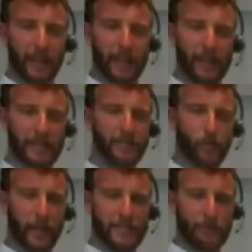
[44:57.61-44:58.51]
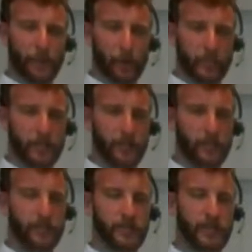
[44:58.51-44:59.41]
This is quite important
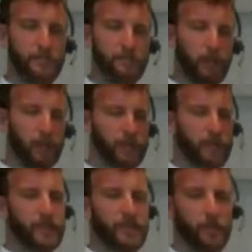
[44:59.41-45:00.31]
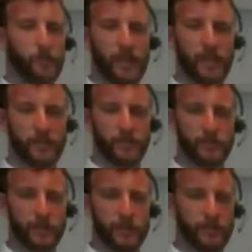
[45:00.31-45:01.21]
because in most of the
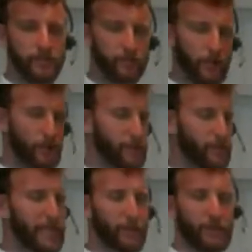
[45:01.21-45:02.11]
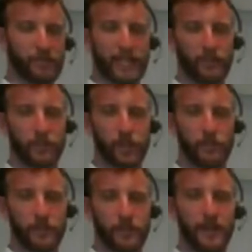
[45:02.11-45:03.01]
situations, when we speak about gelato
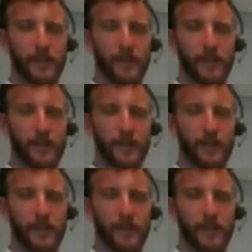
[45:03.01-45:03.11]
shops,